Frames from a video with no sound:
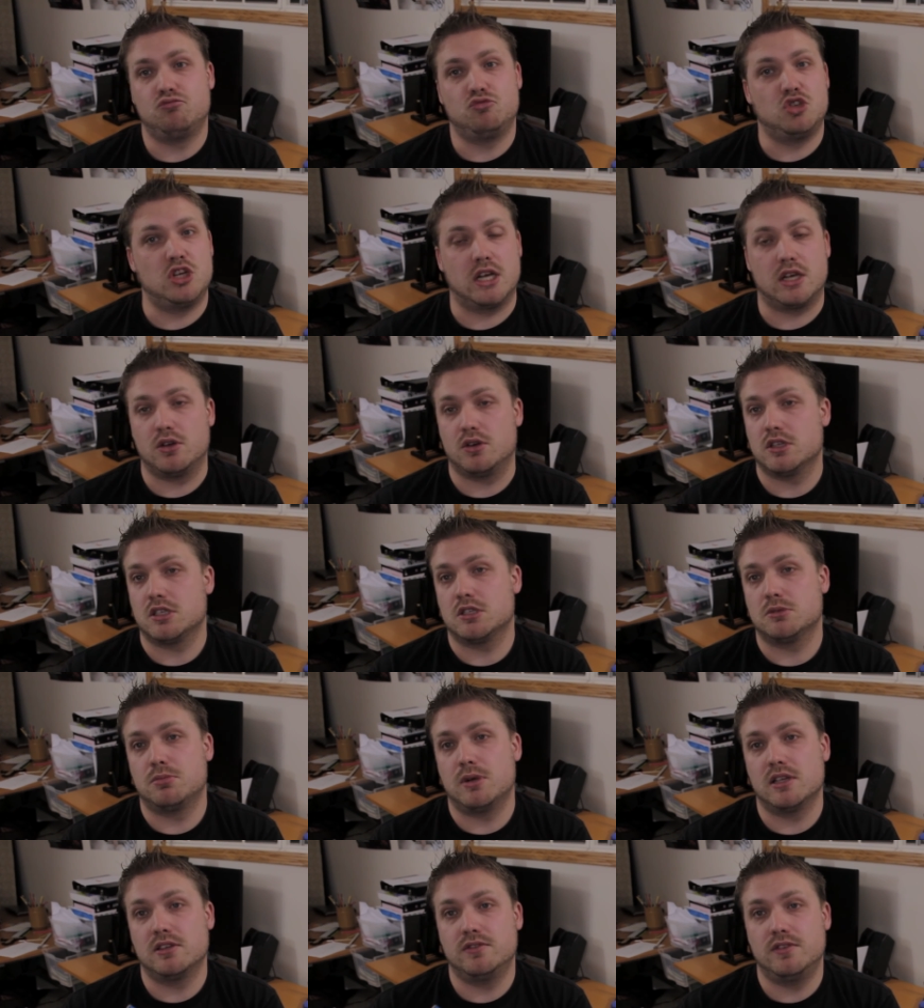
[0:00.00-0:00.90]
Check out
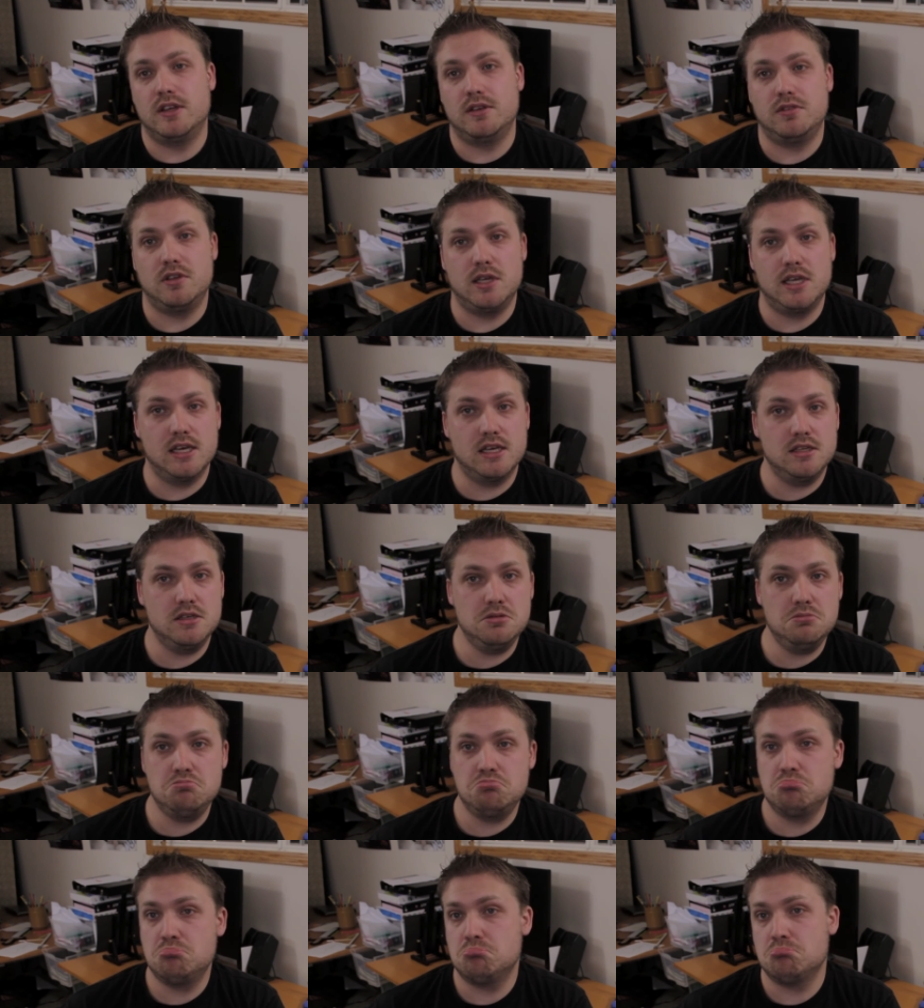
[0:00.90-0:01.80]

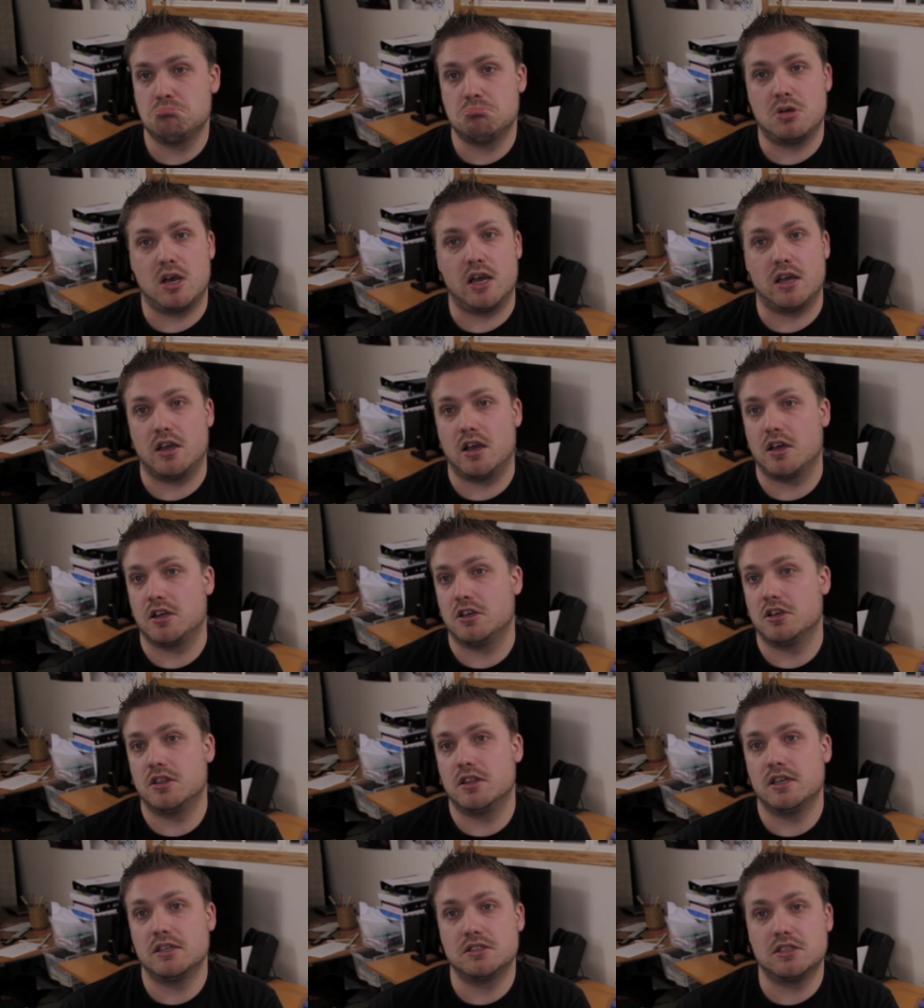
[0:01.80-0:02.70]
ExpressVPN. I got
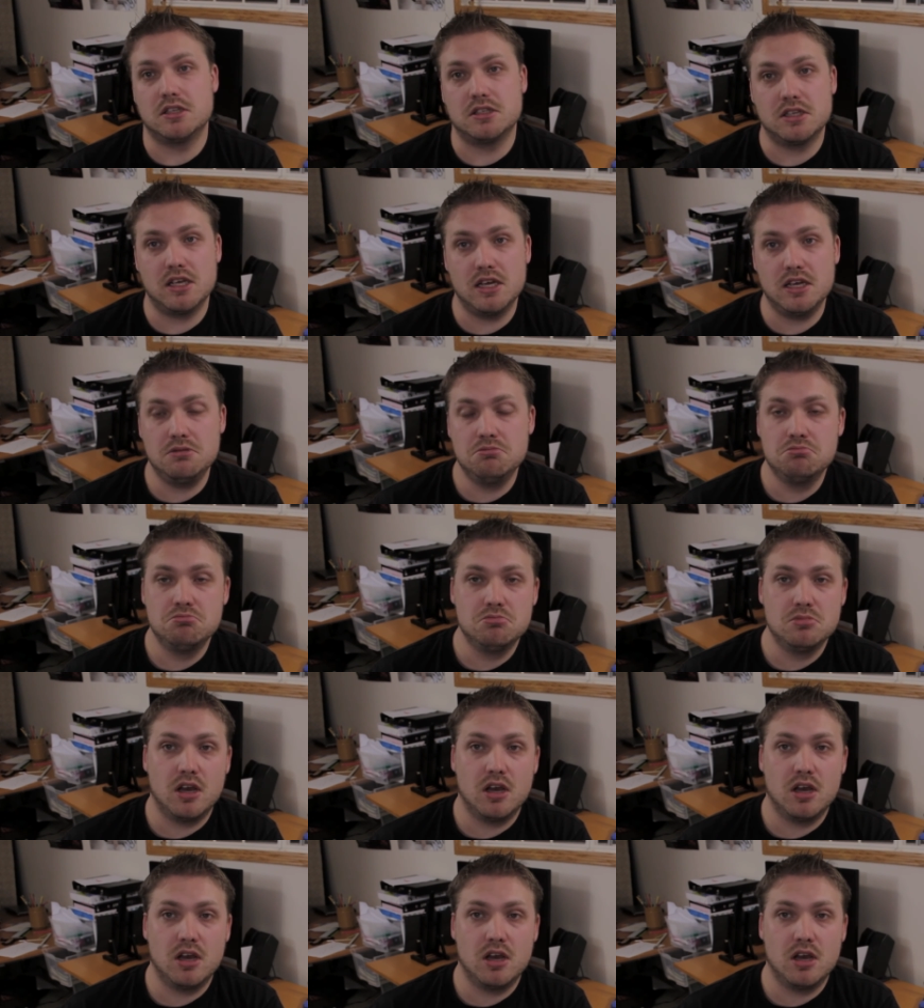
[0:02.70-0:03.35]
good things to say.